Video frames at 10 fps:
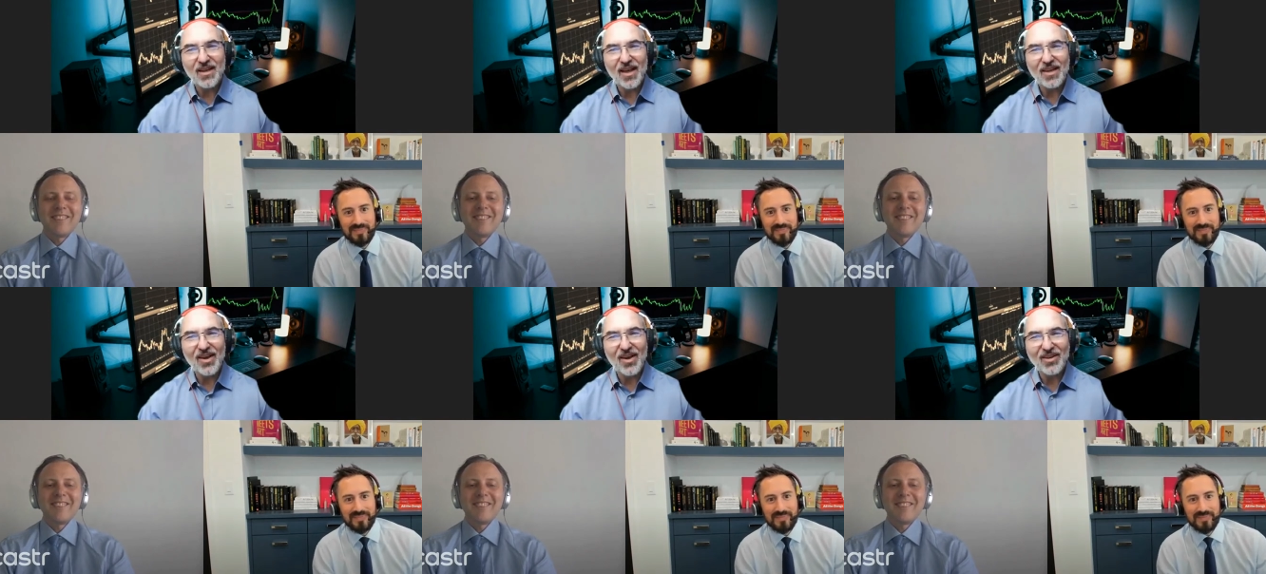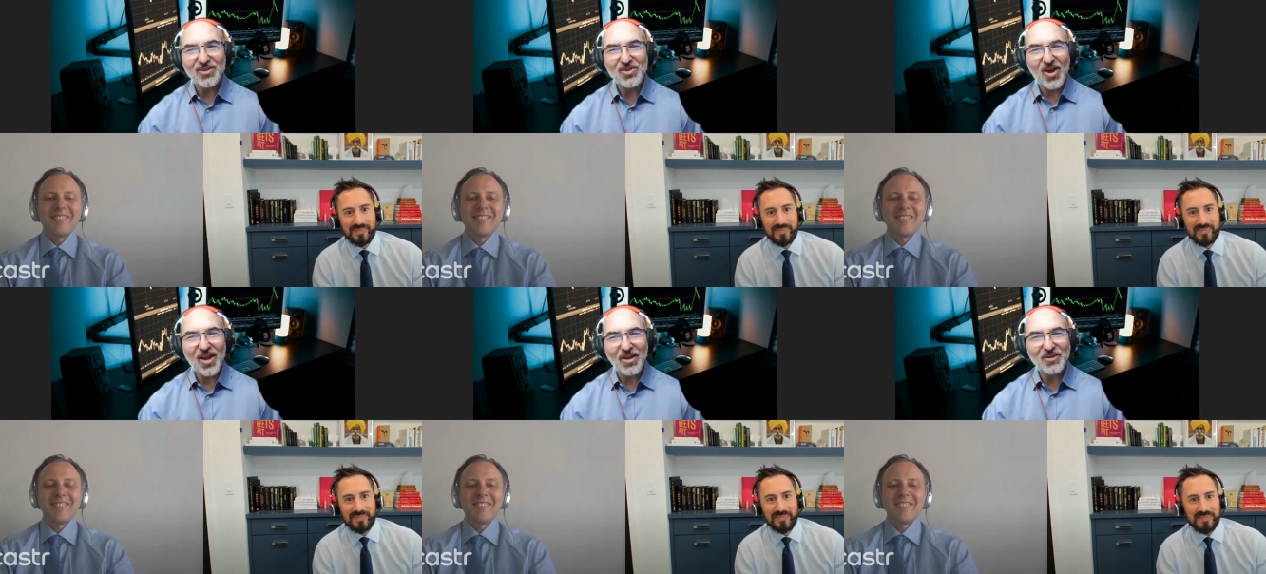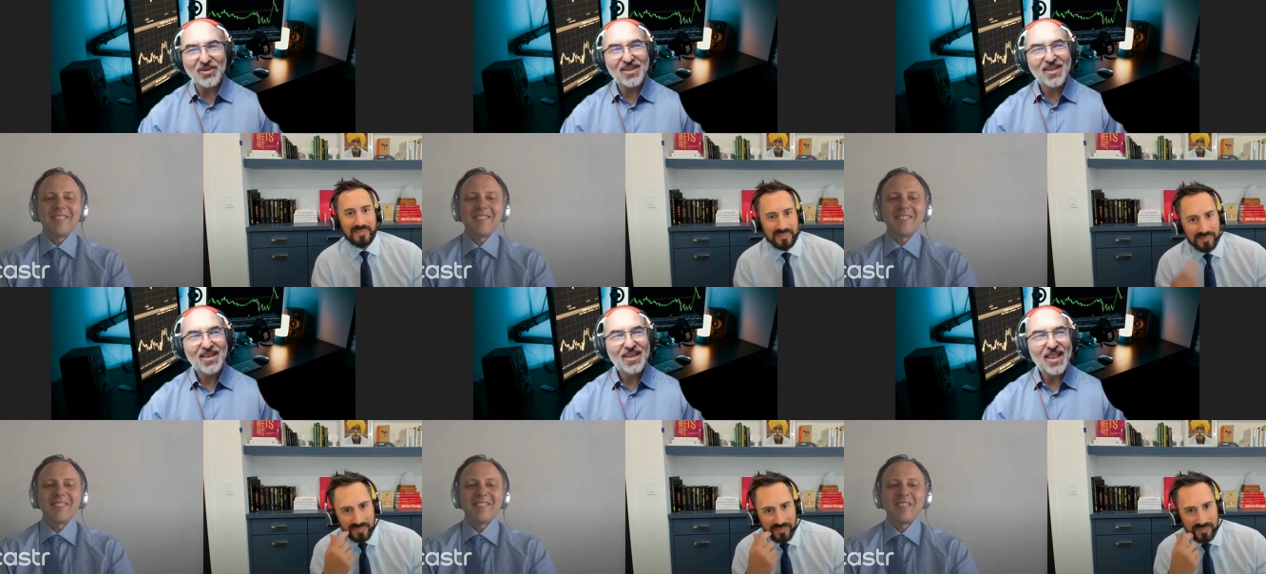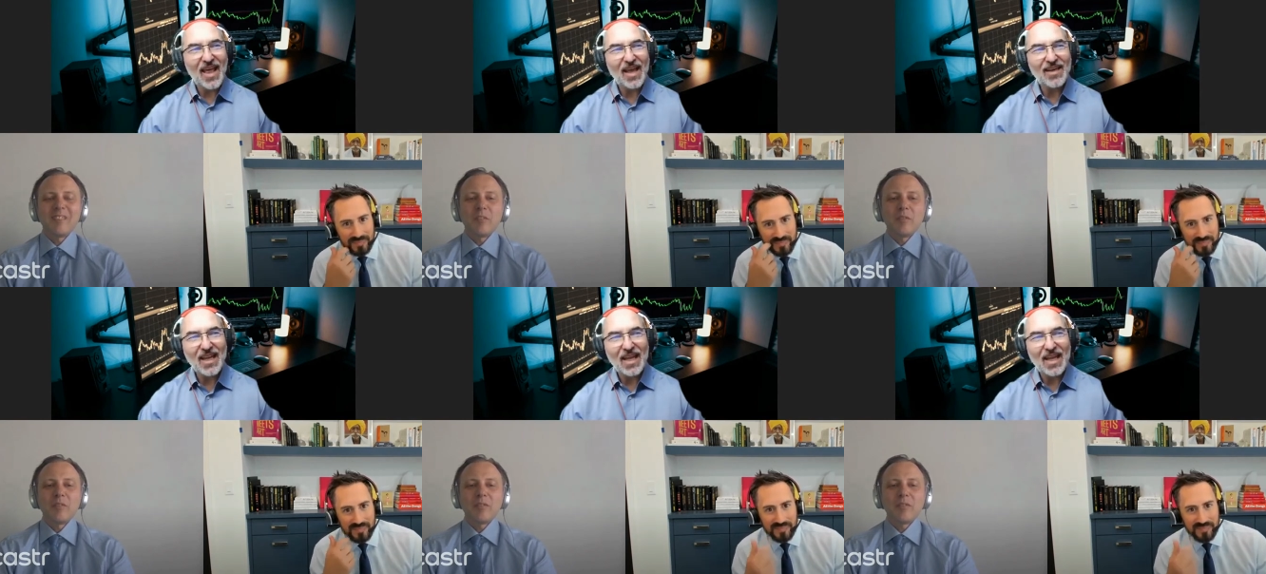Speaker 1: a young child that